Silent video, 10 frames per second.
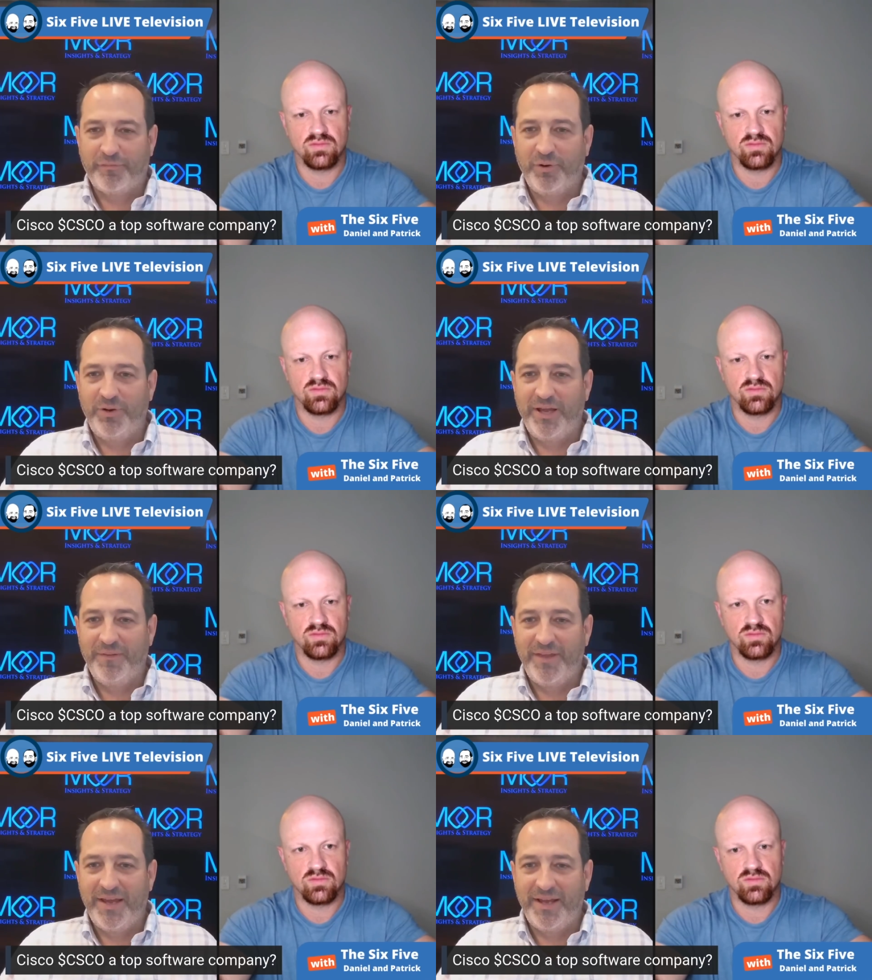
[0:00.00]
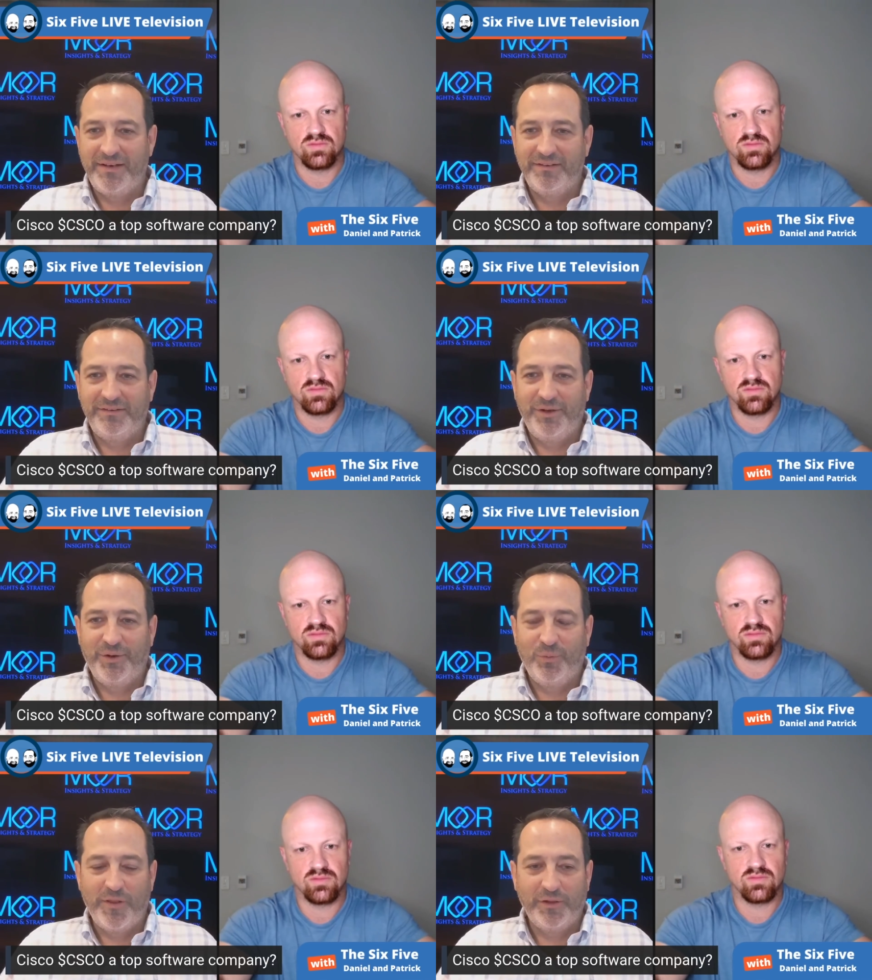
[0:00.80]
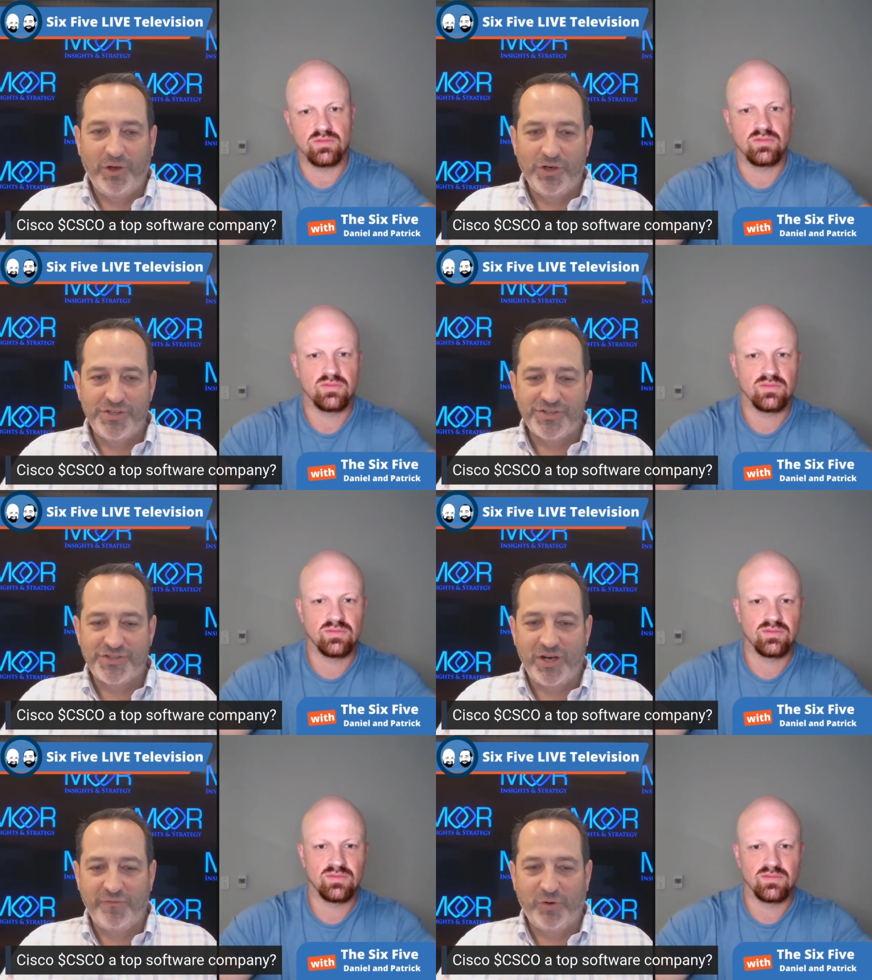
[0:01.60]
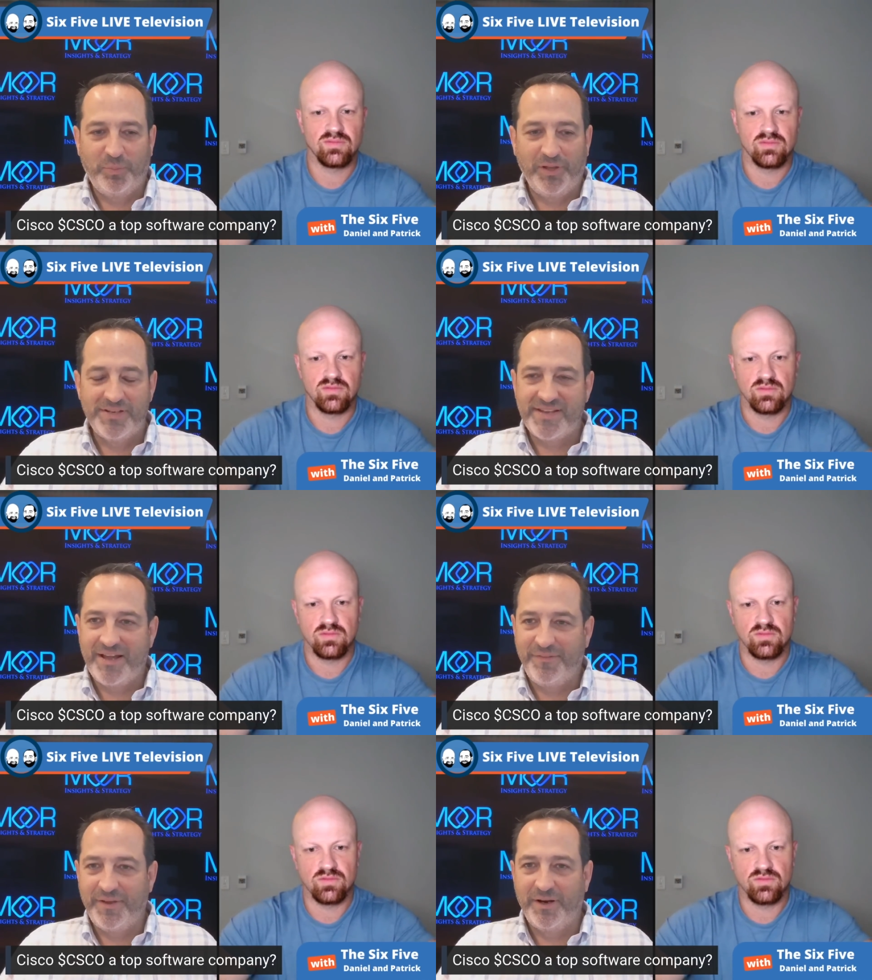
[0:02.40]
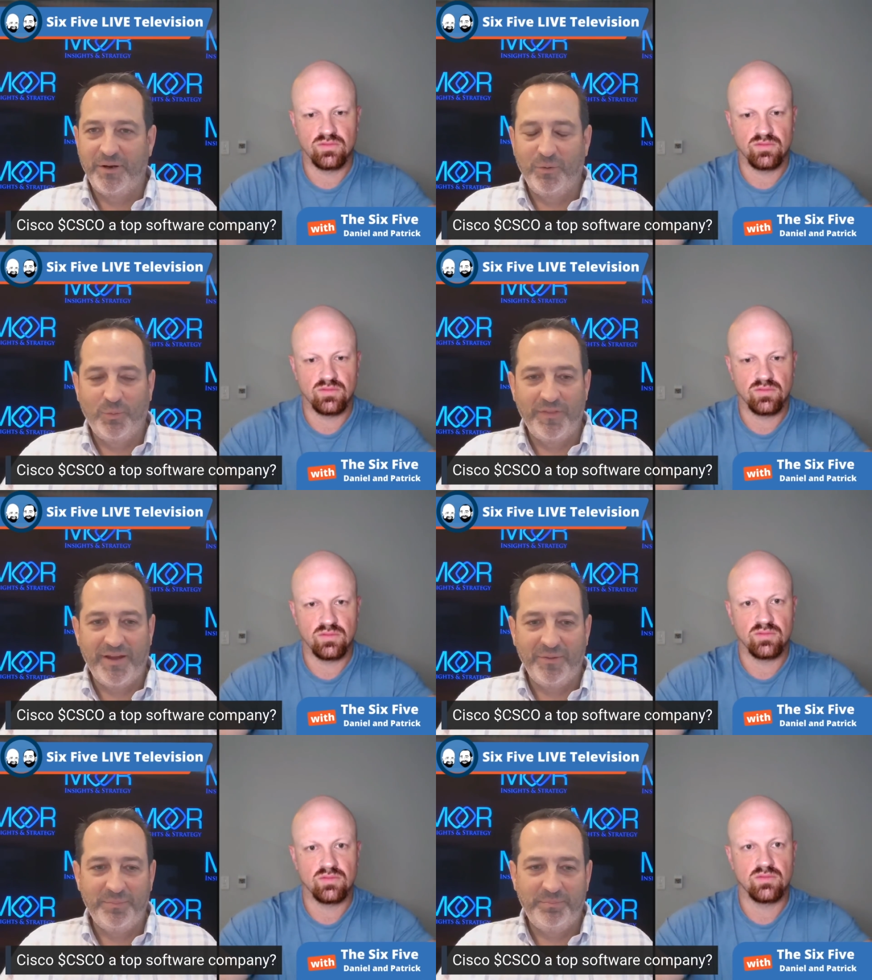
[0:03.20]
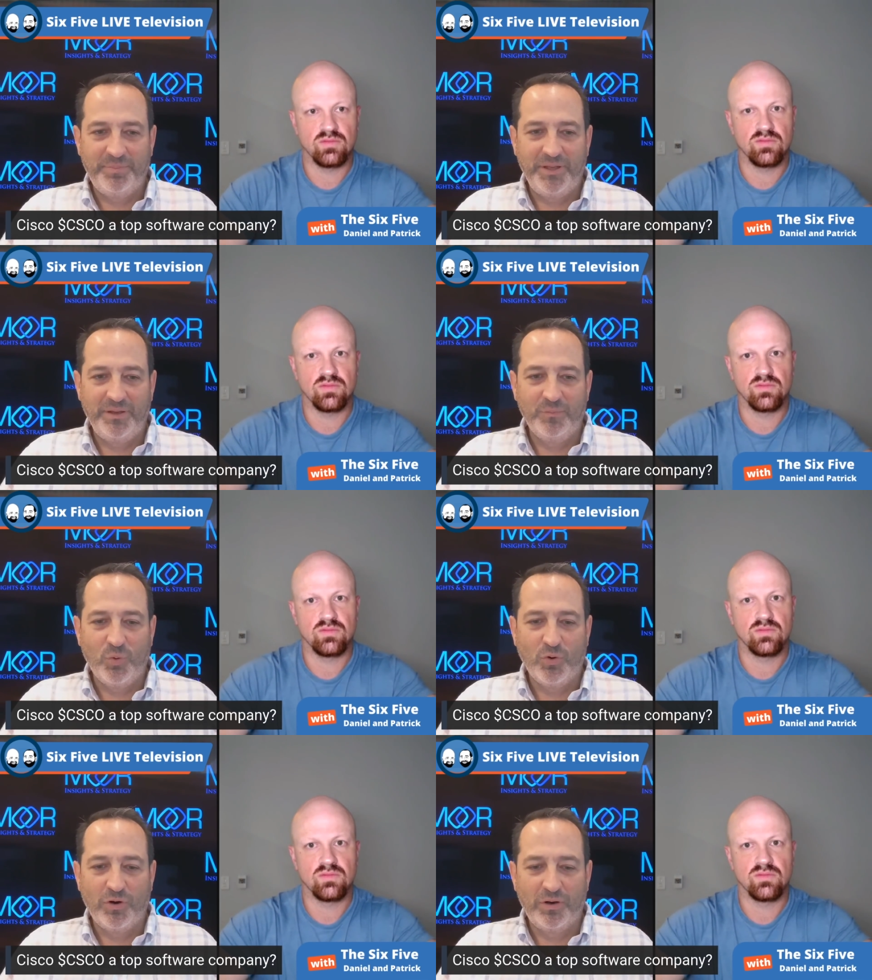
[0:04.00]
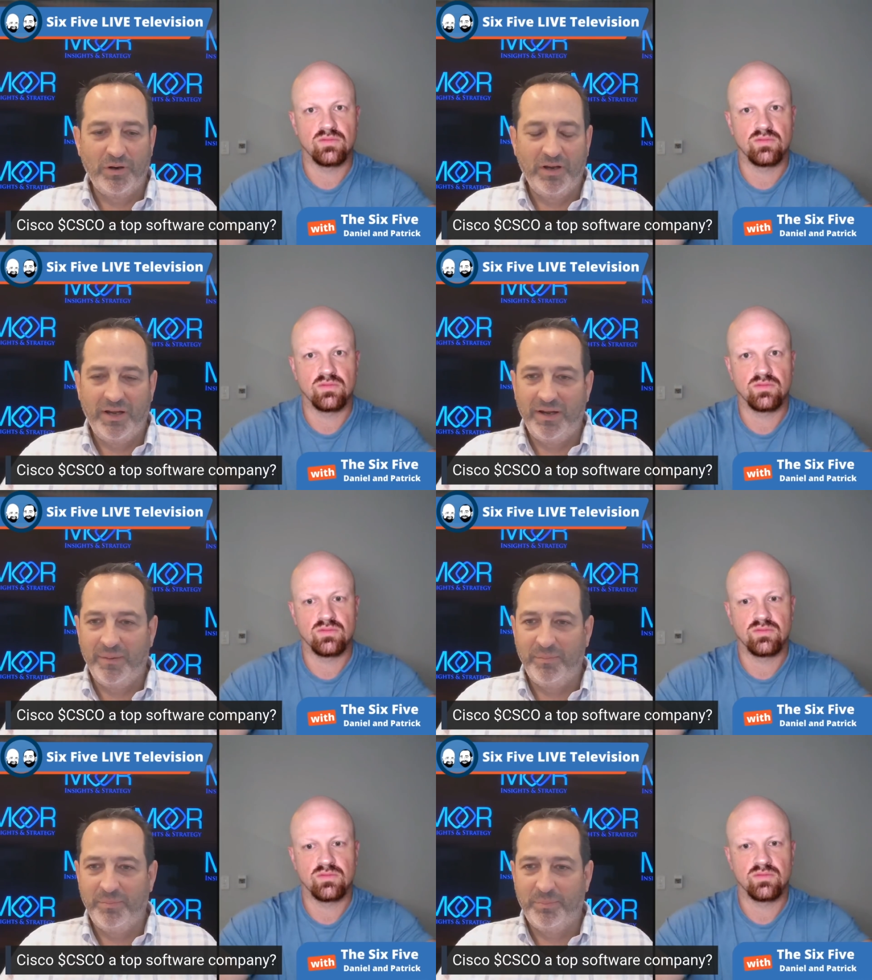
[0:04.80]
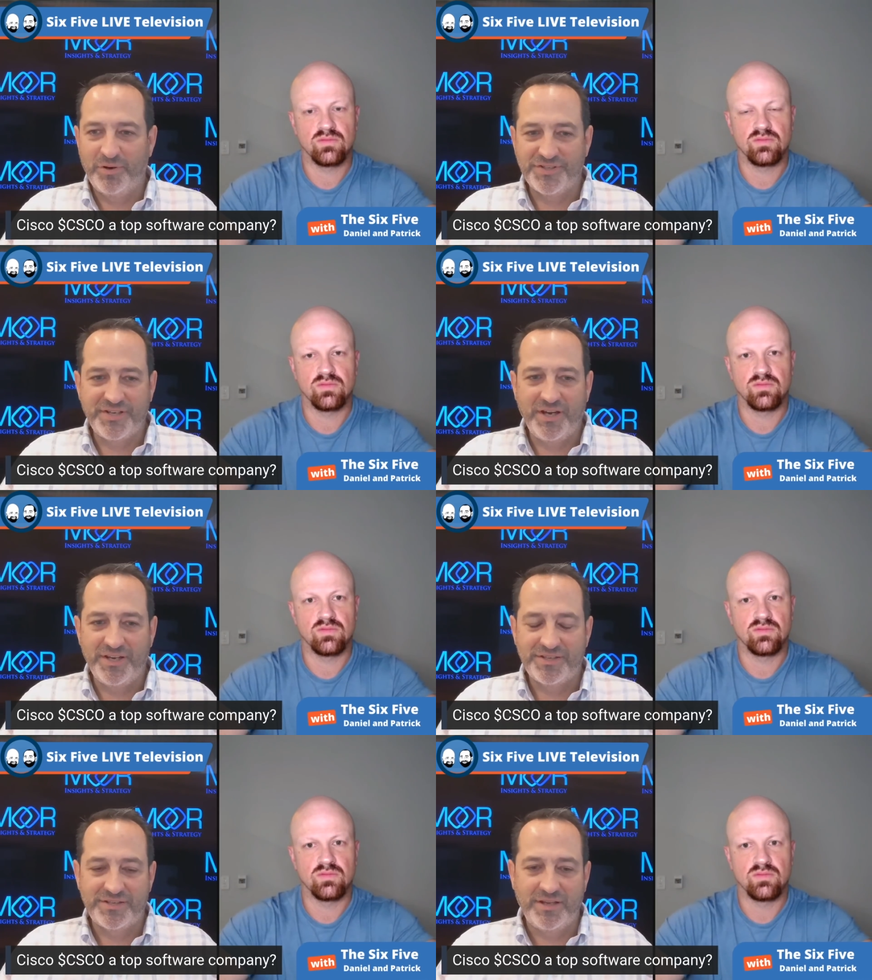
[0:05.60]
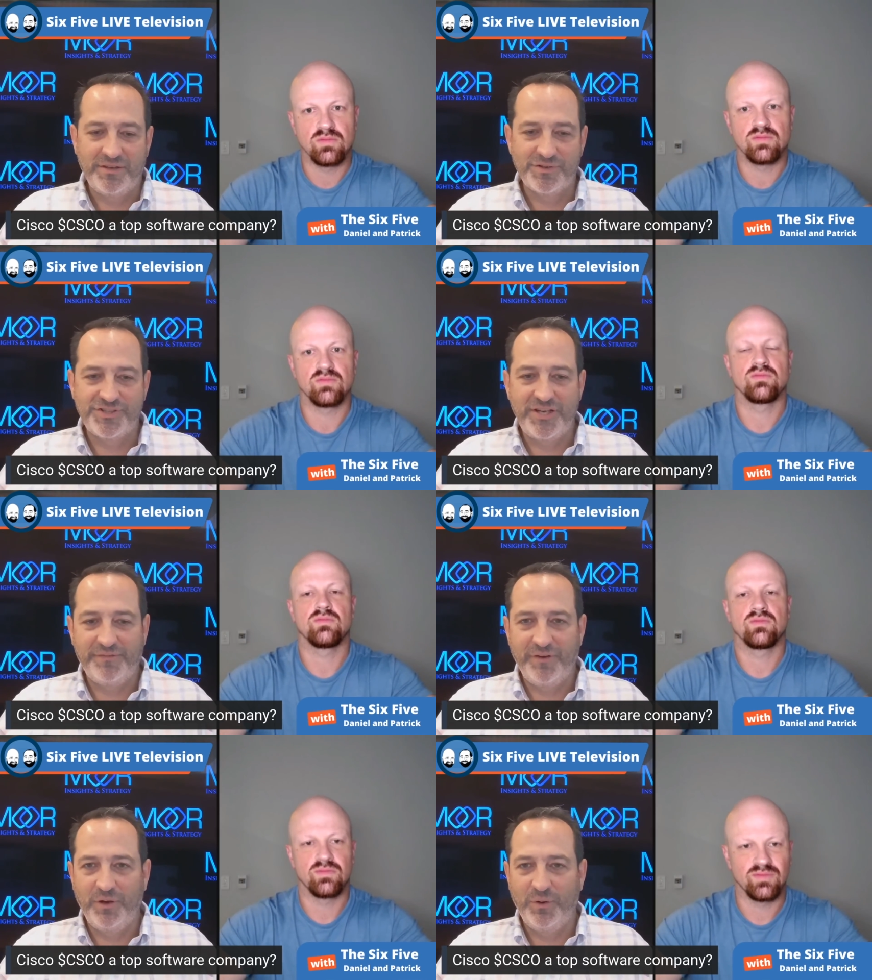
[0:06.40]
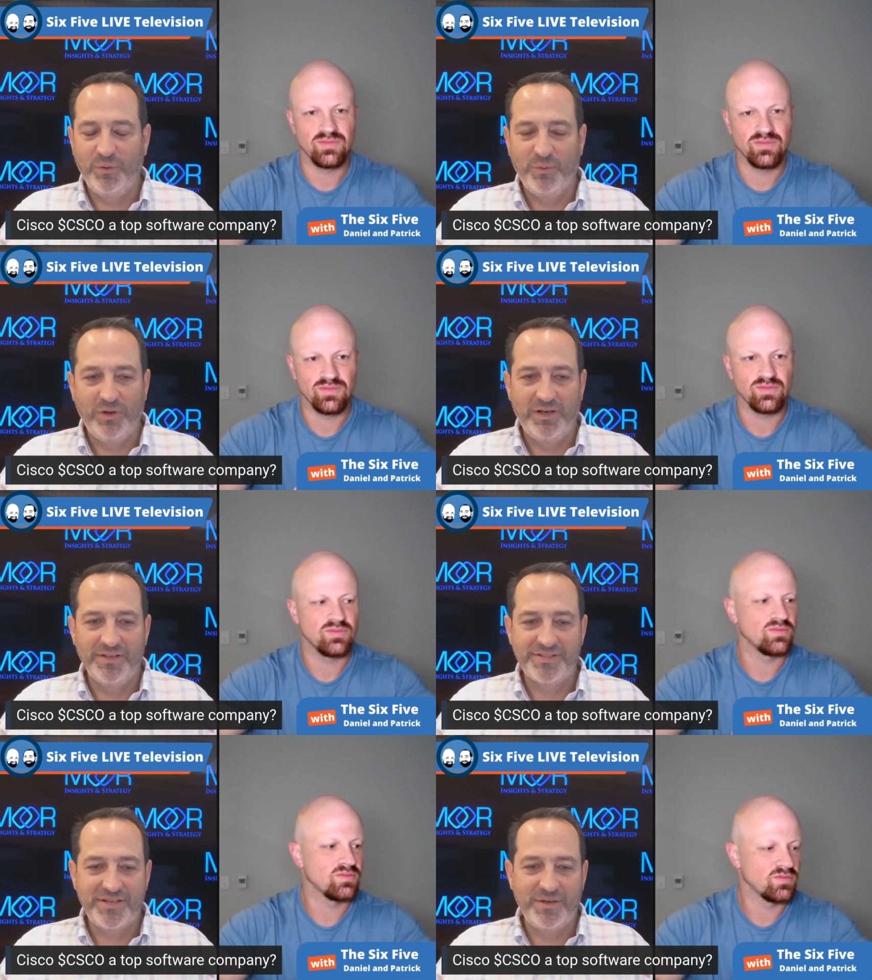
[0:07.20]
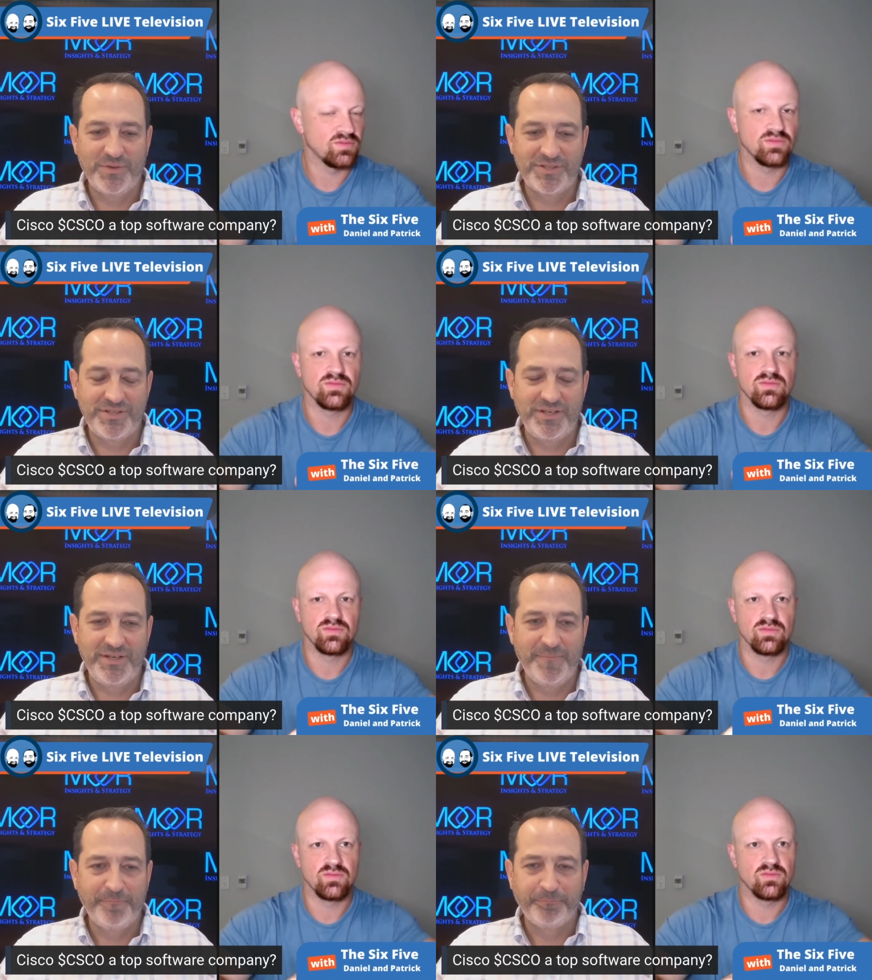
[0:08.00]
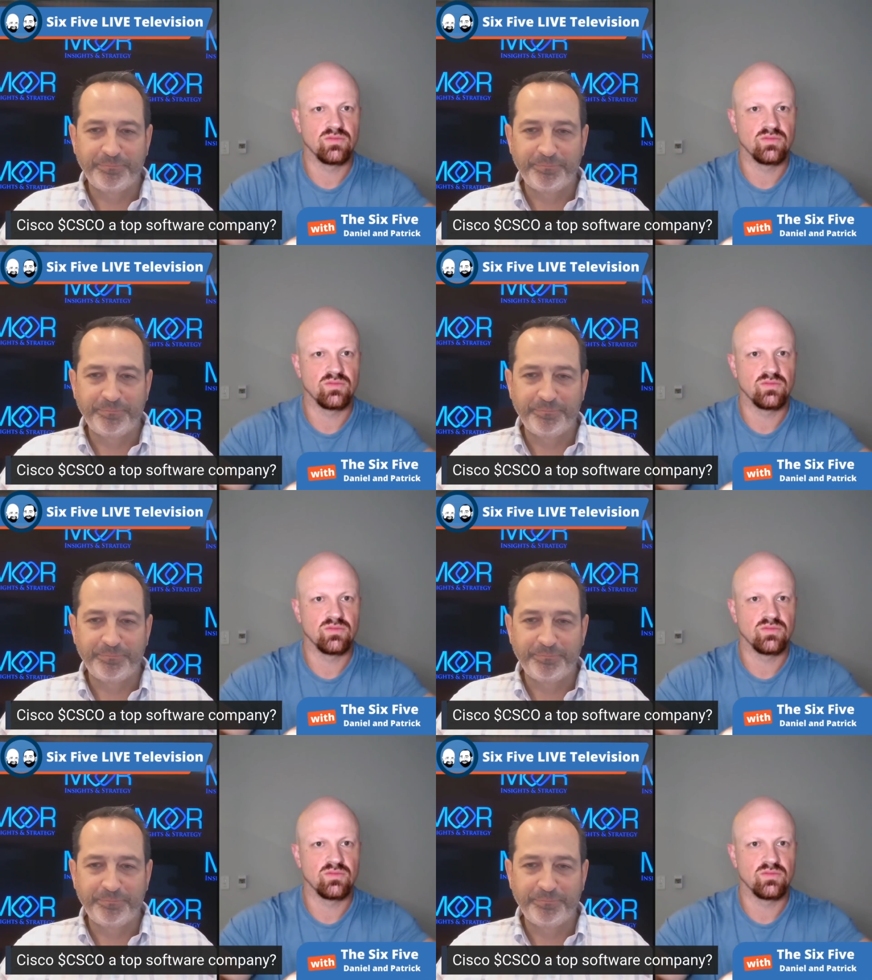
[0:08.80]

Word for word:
Speaker 1: throw down that, you know, one of the largest software plays out there without being more uh, precise. Uh, their CFO said it was the,